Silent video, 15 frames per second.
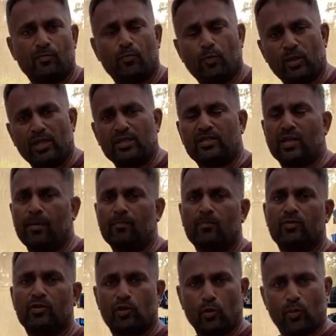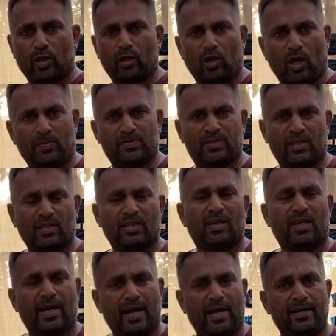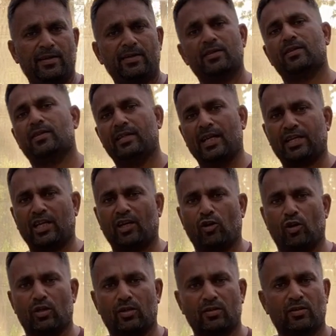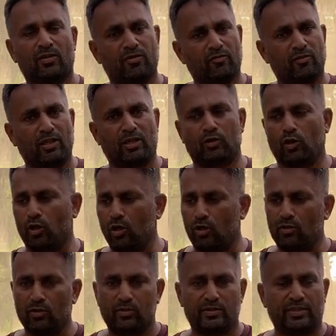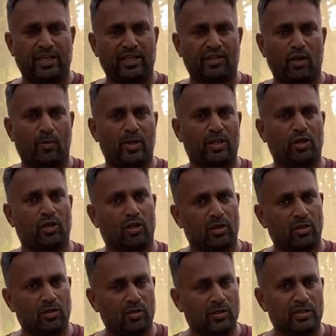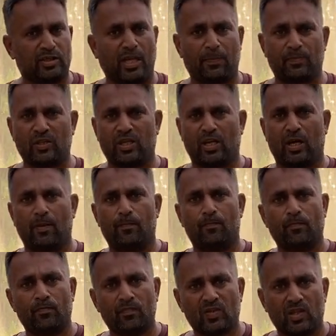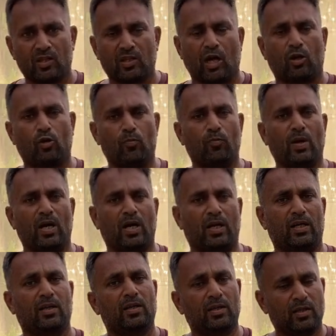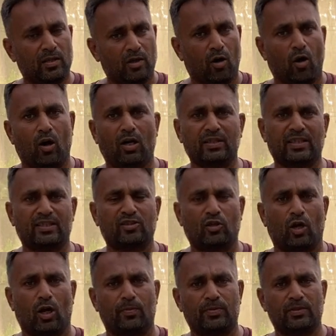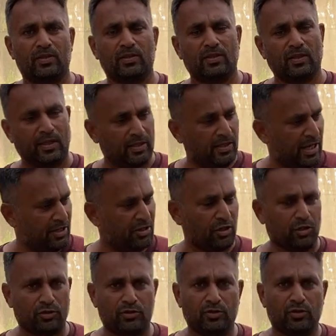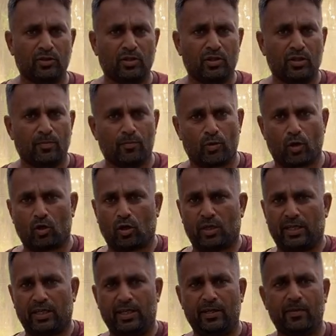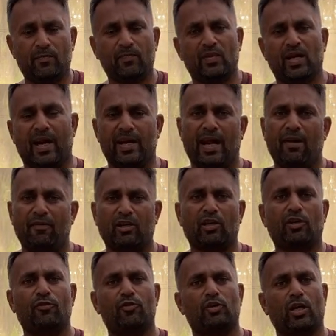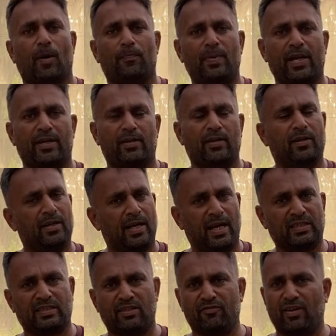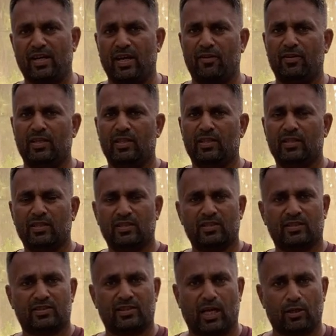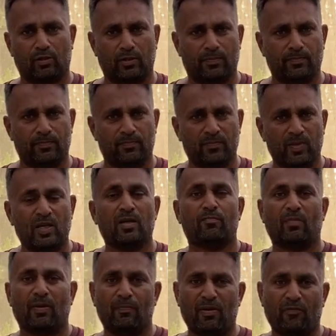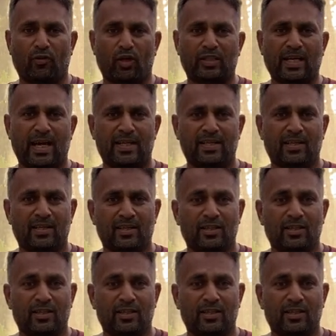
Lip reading: putting some tuber crops and later on we will grow cherry tomato, capsicum, cucumber, all these crops, lettuce, broccoli, and I will give you the update as and when I will start them. But before that,